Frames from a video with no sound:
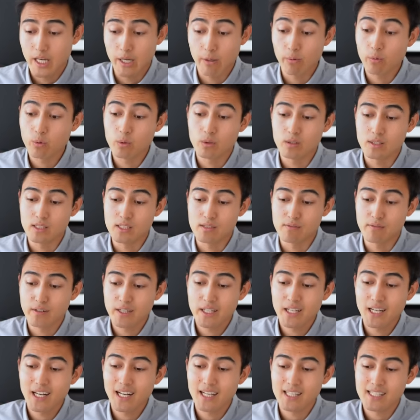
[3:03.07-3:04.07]
And we want this
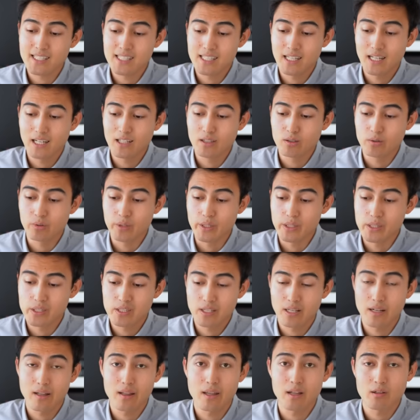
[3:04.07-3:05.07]
very last cell to
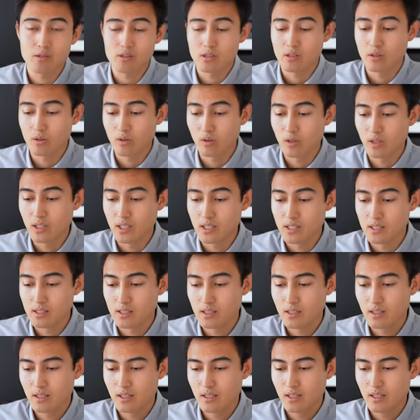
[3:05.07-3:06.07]
reach
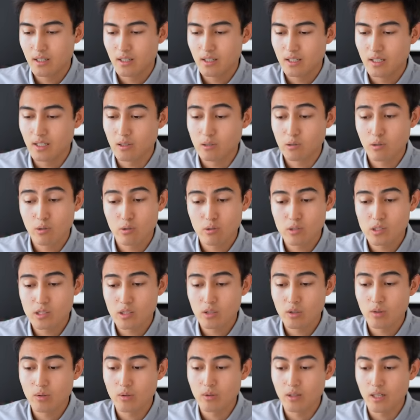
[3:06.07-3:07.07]
$10,000. Now to do
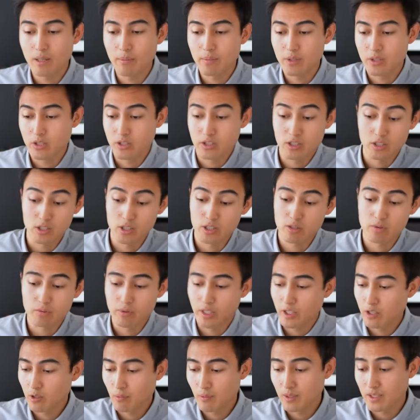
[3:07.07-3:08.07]
so, let me just
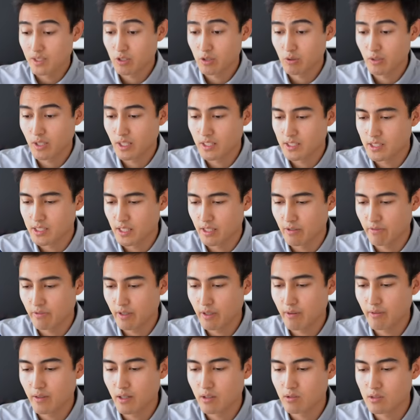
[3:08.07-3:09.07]
randomly try, say,
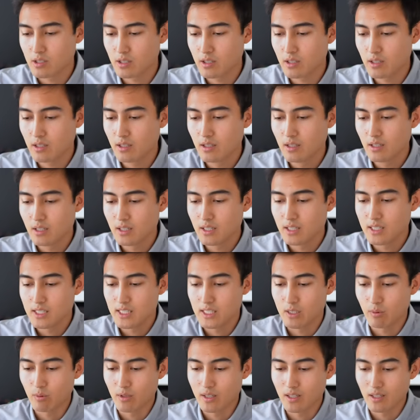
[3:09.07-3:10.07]
5,000,
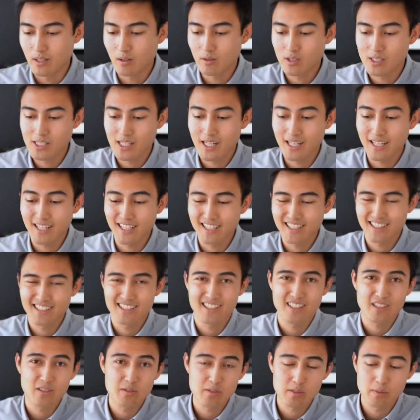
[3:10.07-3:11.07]
see what that looks like.
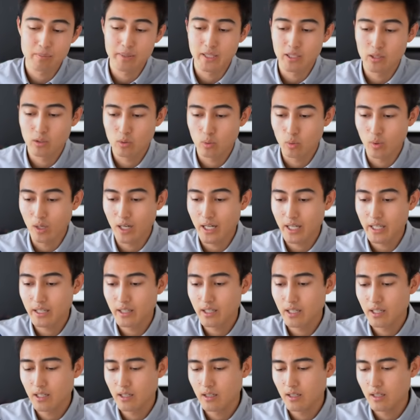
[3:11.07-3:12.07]
It goes a bit too high
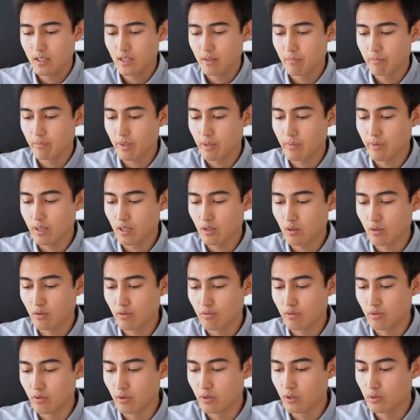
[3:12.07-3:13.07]
there. Maybe I'll
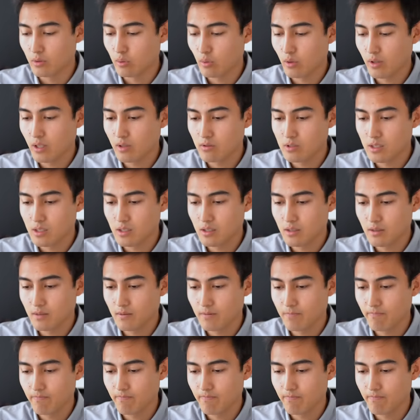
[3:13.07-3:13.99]
go for 2,000.